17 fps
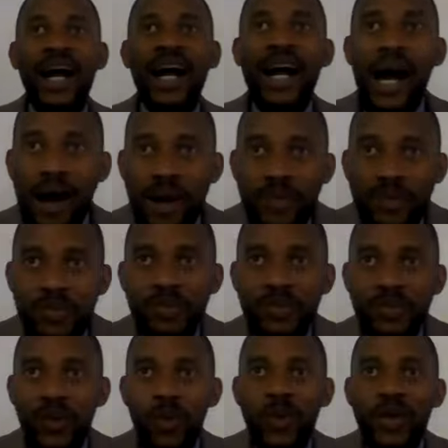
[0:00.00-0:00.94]

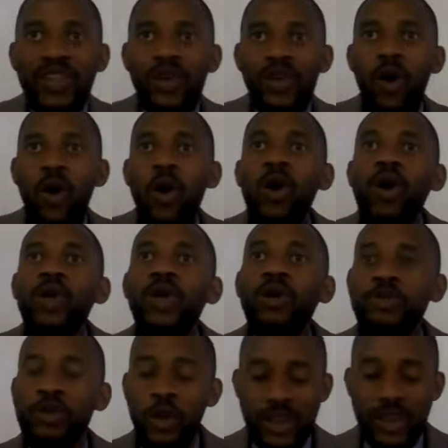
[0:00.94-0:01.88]
Come with all
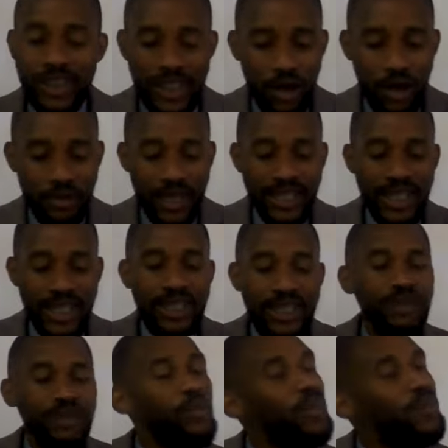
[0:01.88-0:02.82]
of yourself. And then
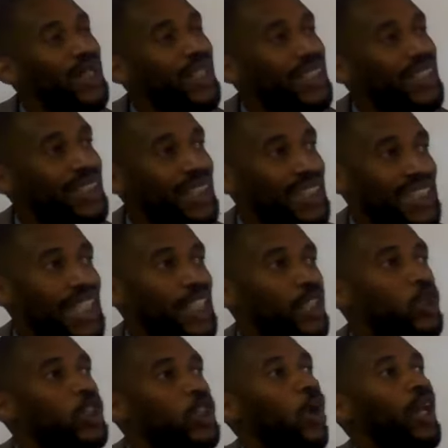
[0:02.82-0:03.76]
the memory text is saying,
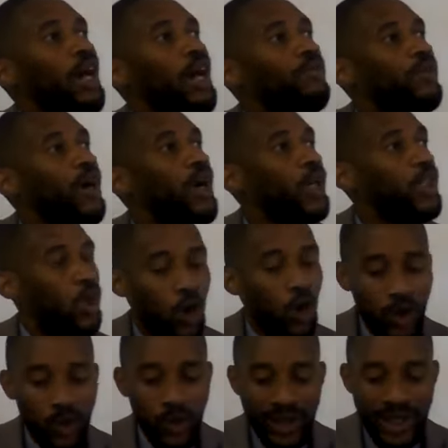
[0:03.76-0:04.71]
You shall love your
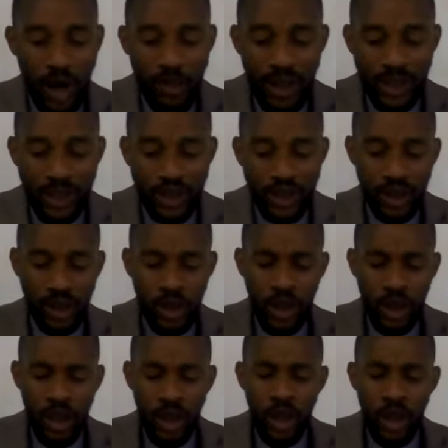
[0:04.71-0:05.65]
God with how much?
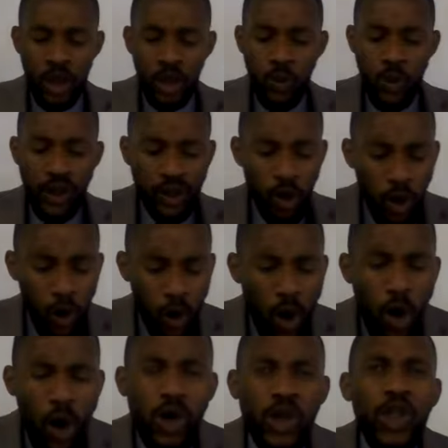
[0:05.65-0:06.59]
With
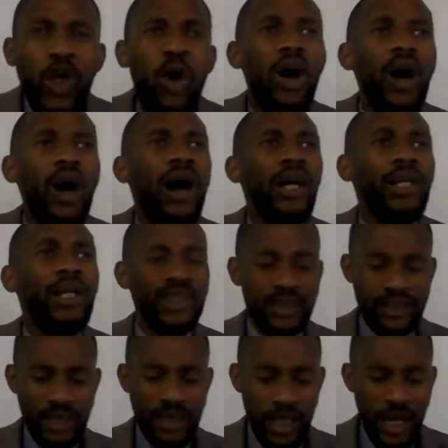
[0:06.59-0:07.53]
all your heart
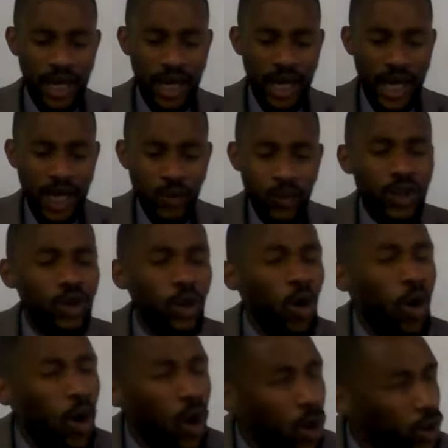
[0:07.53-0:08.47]
and with
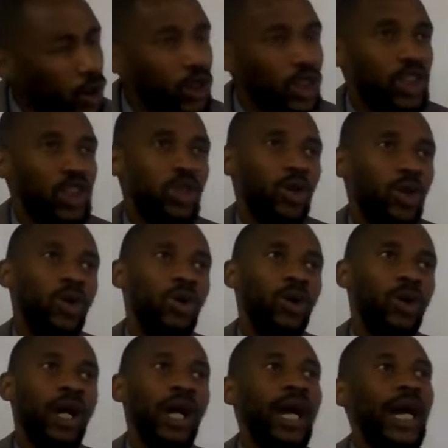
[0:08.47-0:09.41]
all your
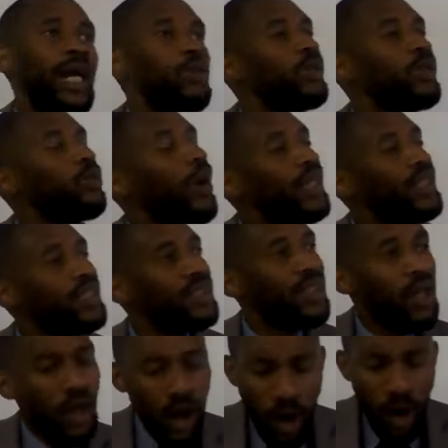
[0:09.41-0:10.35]
soul and with what?